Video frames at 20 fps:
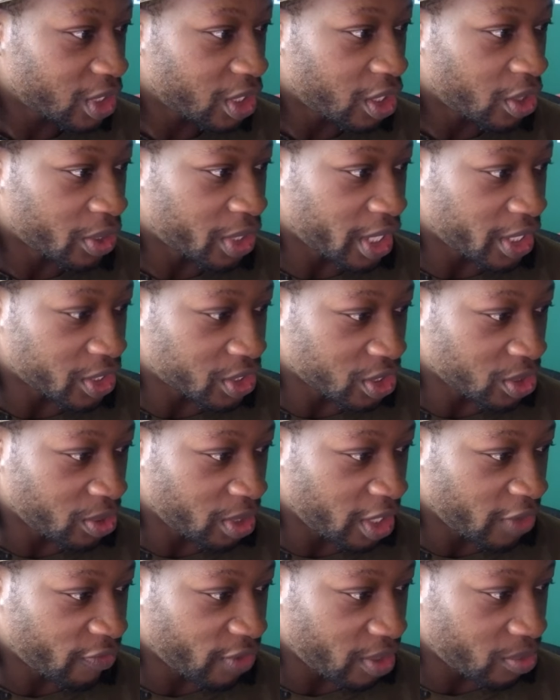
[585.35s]
Okay, so
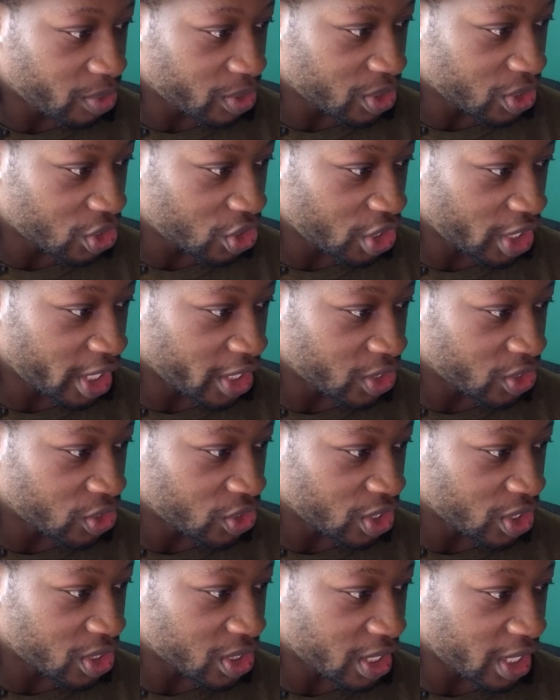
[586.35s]
if I was to change
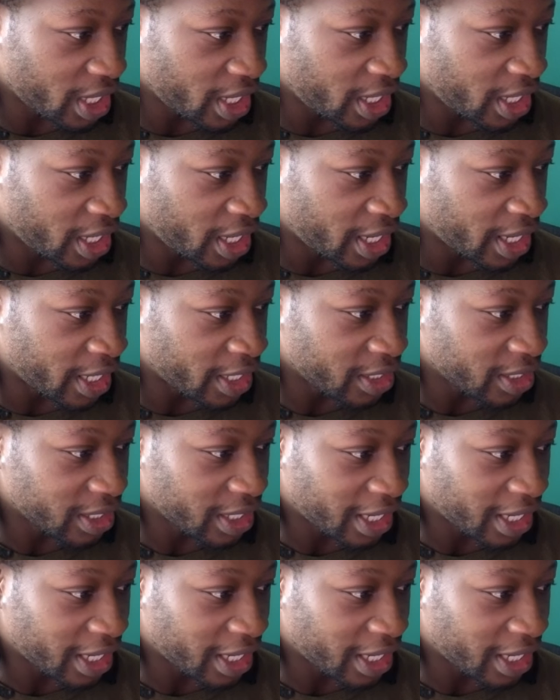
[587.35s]
this li,